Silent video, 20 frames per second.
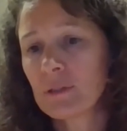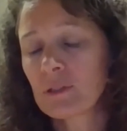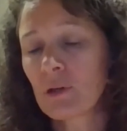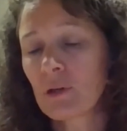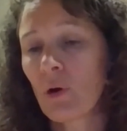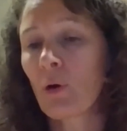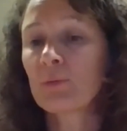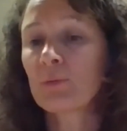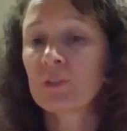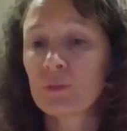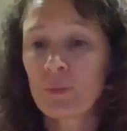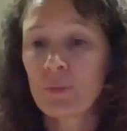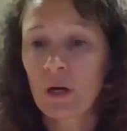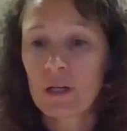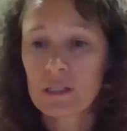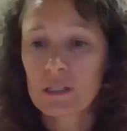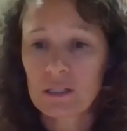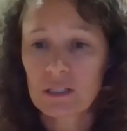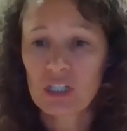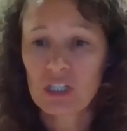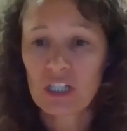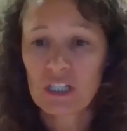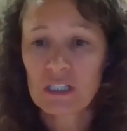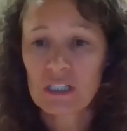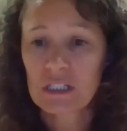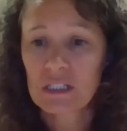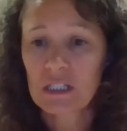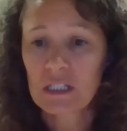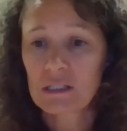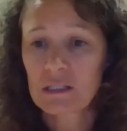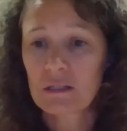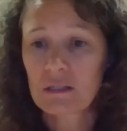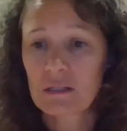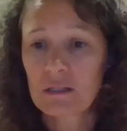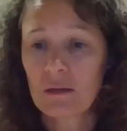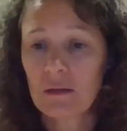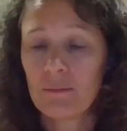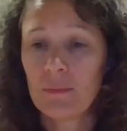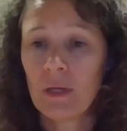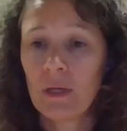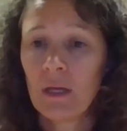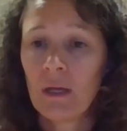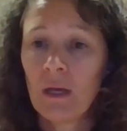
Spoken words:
to optimize the Cheetah system.